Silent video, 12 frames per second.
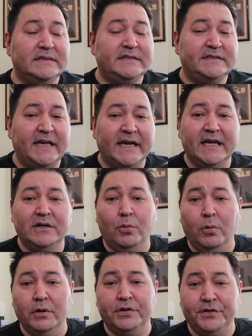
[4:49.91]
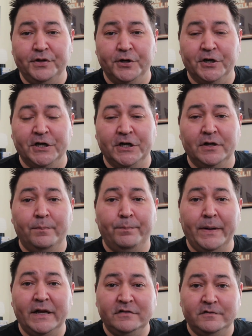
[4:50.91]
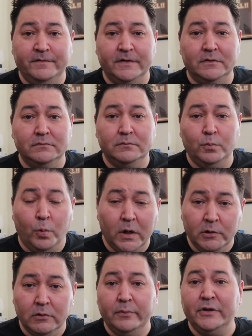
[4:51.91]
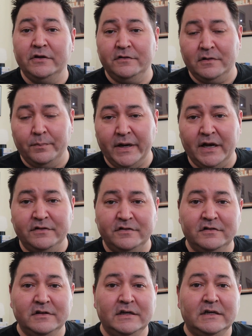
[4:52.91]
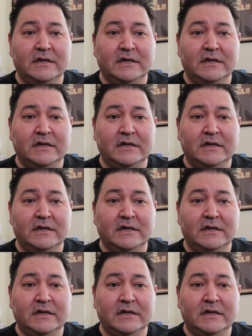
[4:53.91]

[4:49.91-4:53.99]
second or third best film. Wonder Woman is the best.